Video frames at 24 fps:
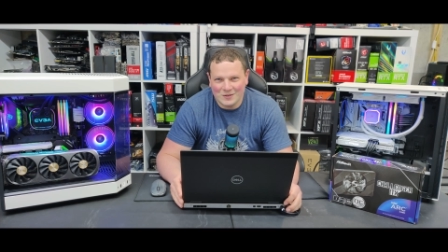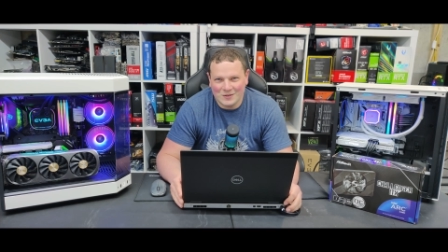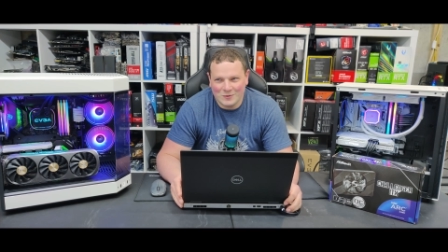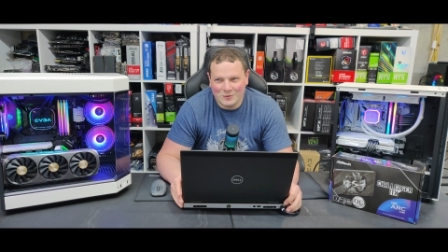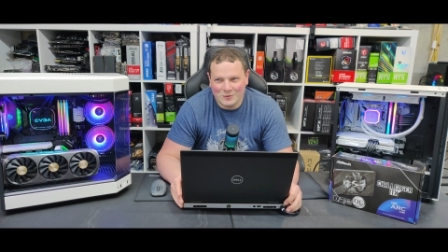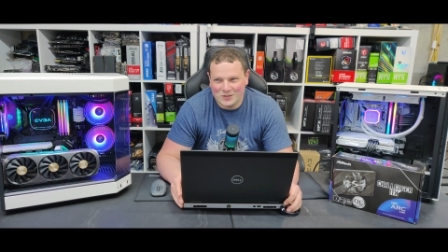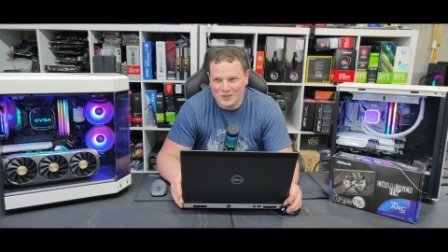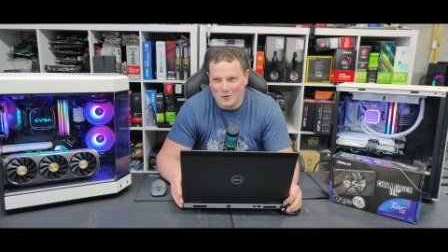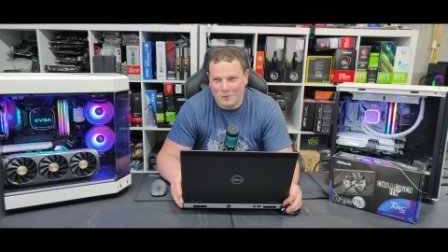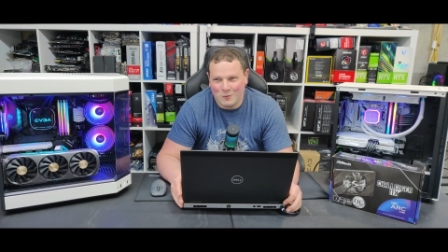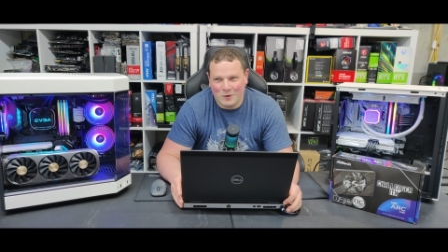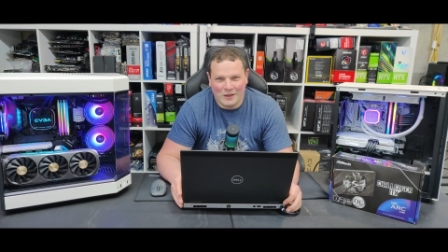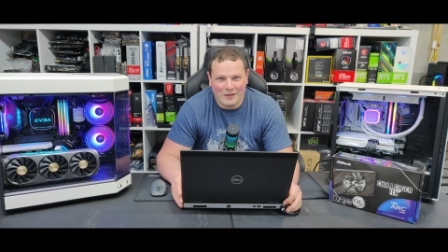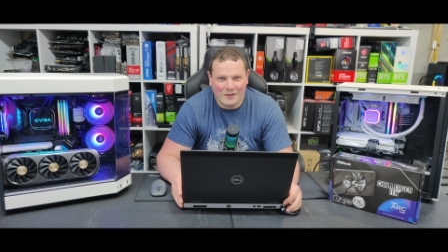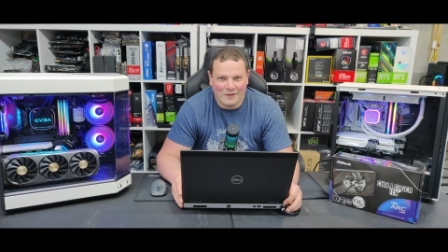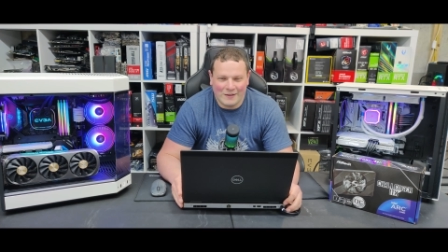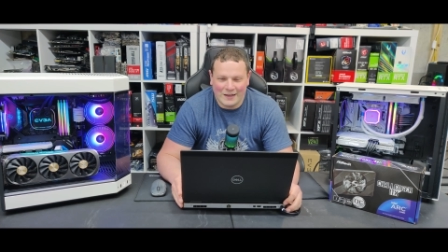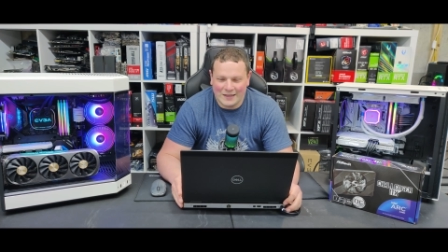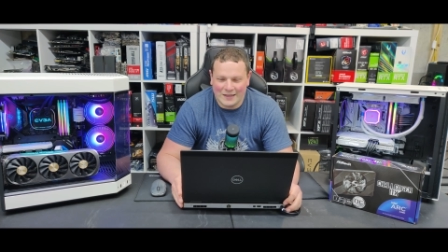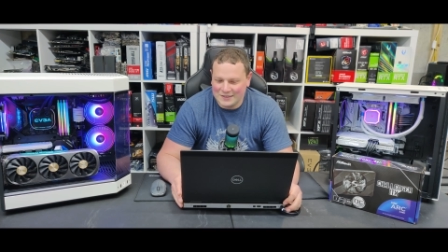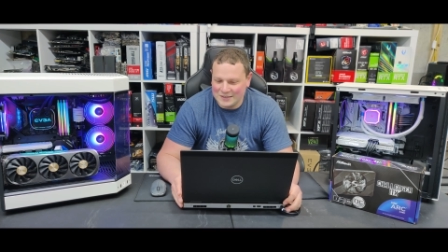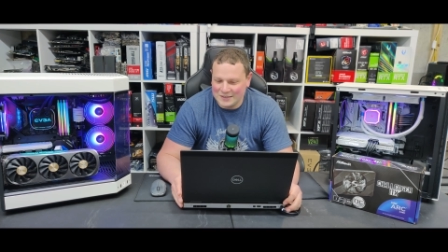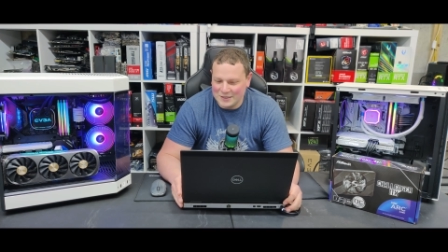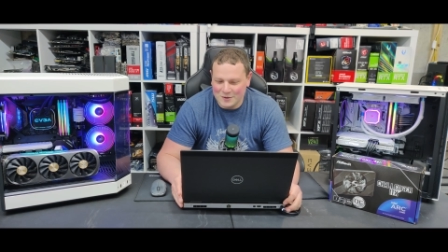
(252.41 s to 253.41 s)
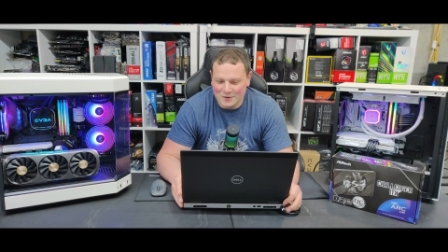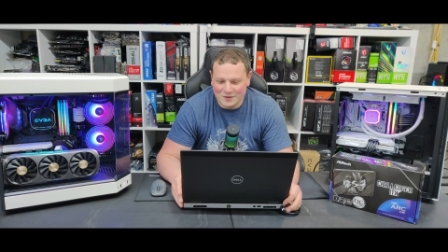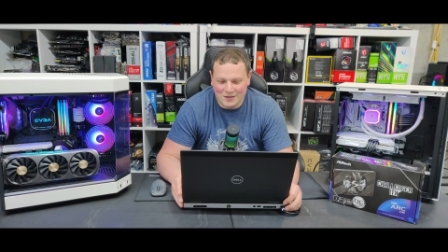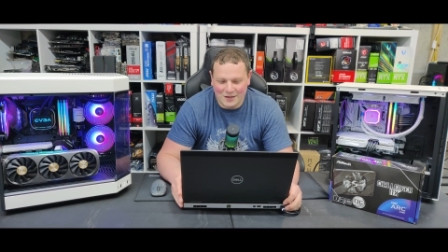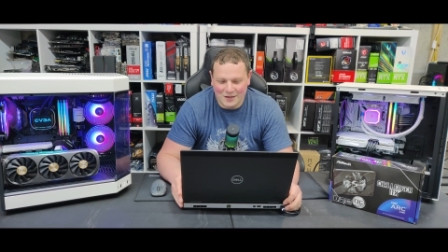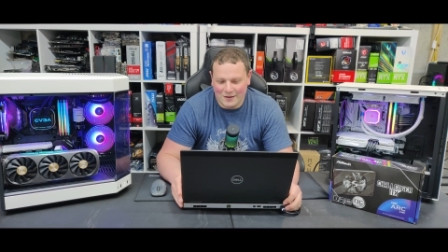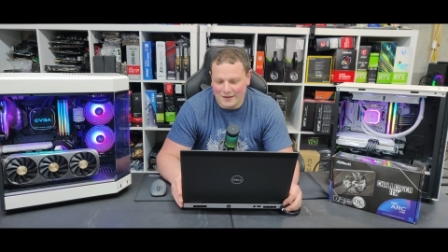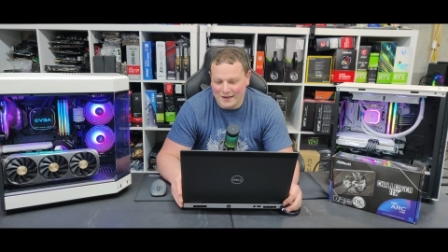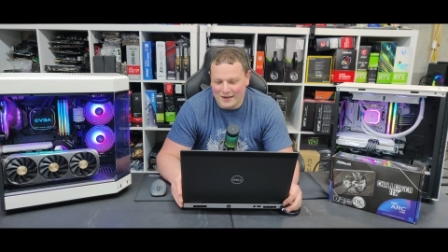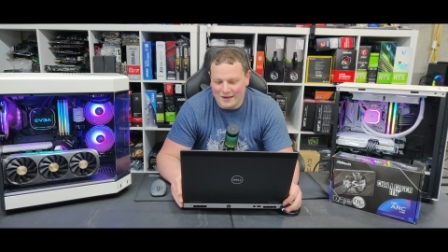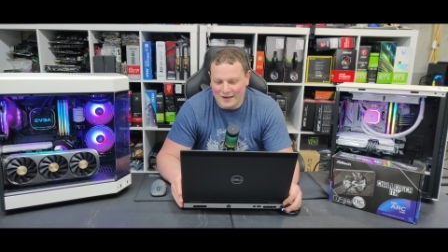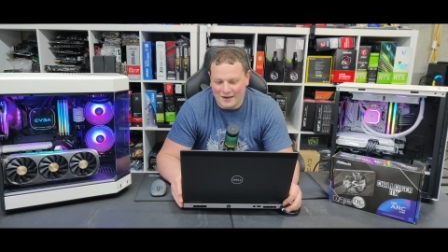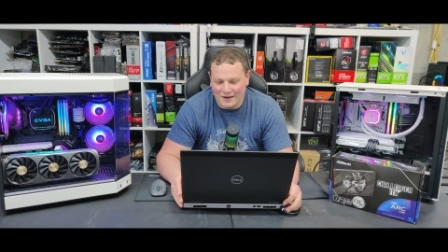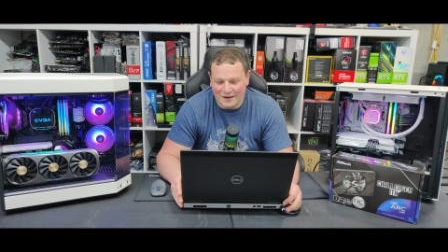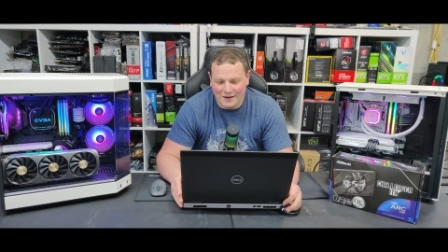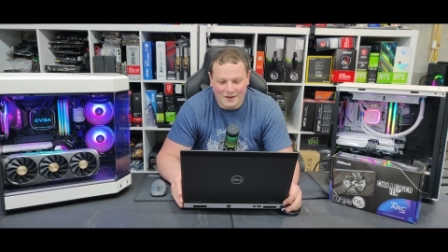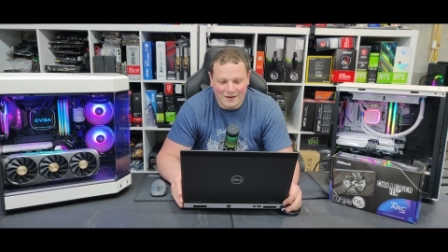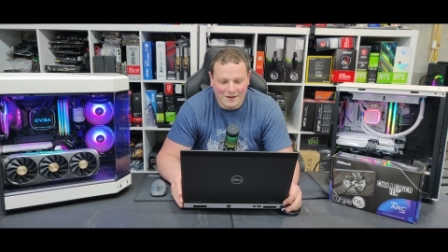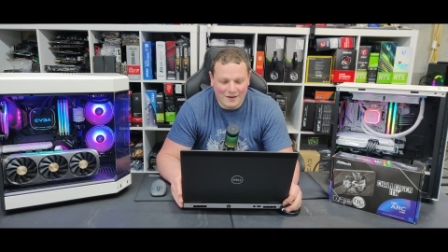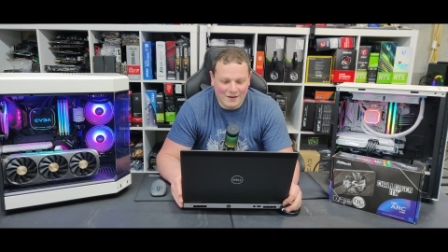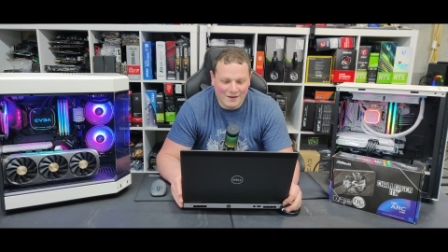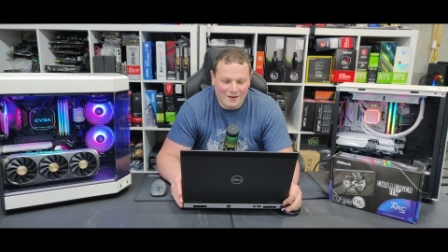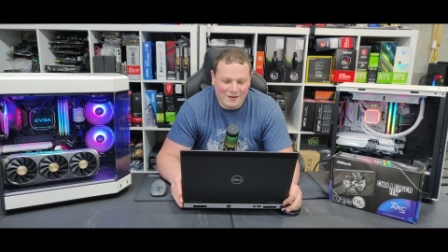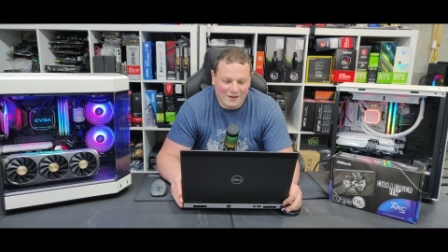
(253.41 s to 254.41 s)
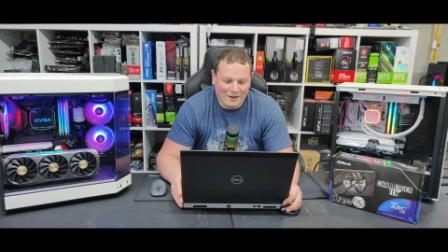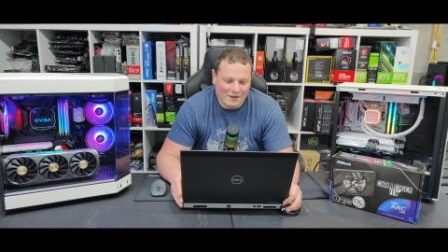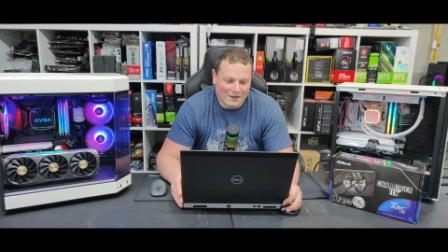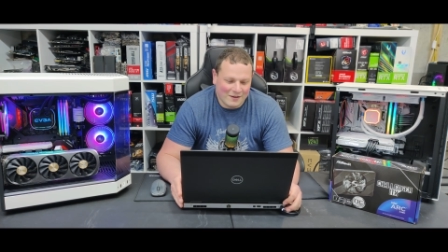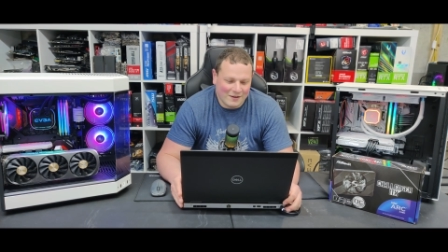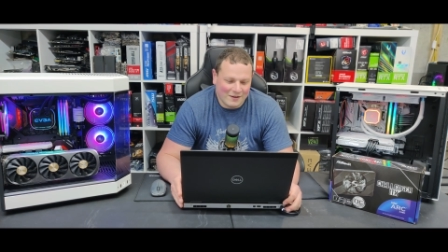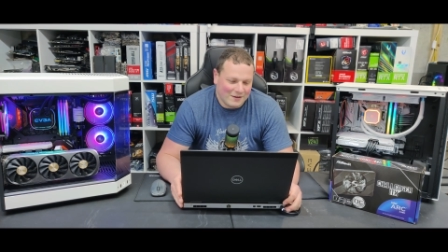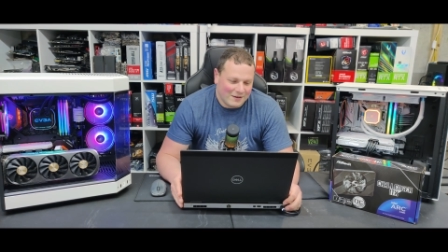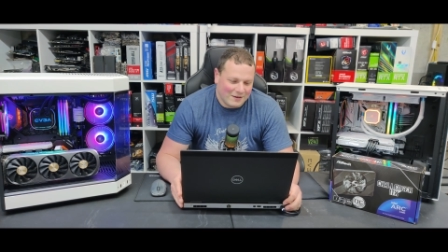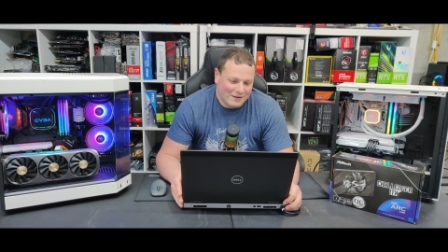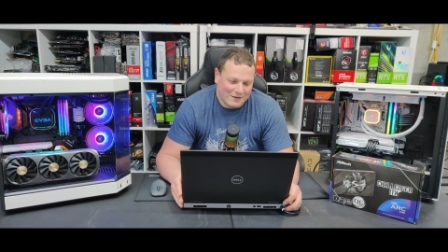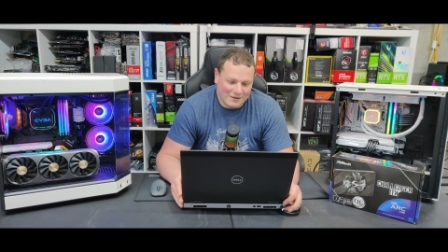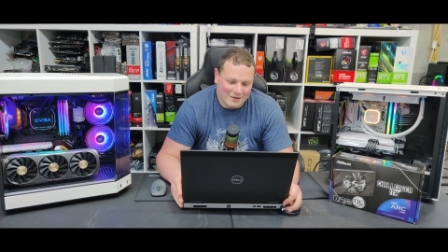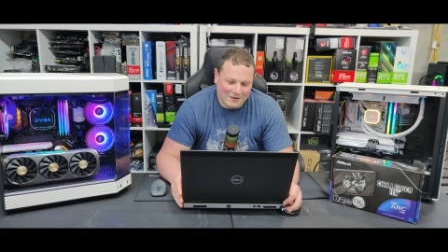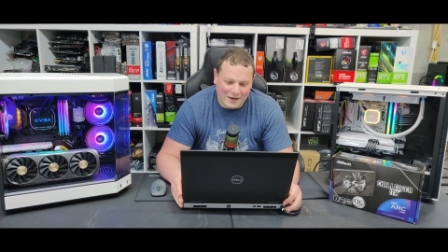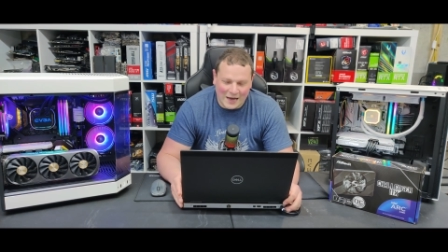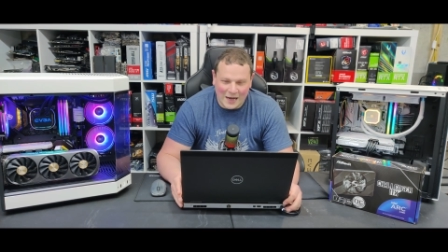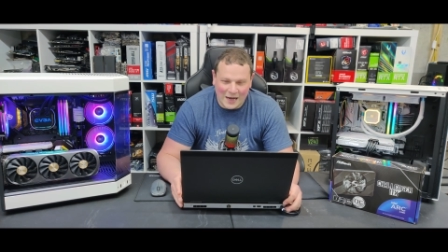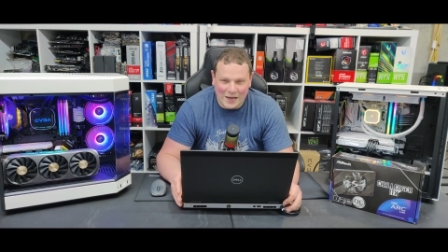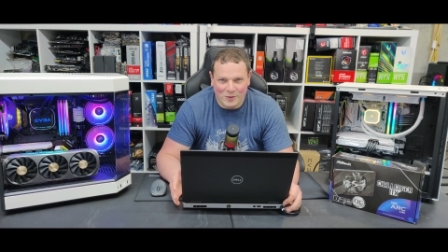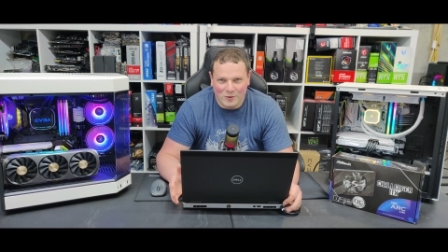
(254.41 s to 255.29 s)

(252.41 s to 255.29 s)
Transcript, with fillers: So whether that's using the i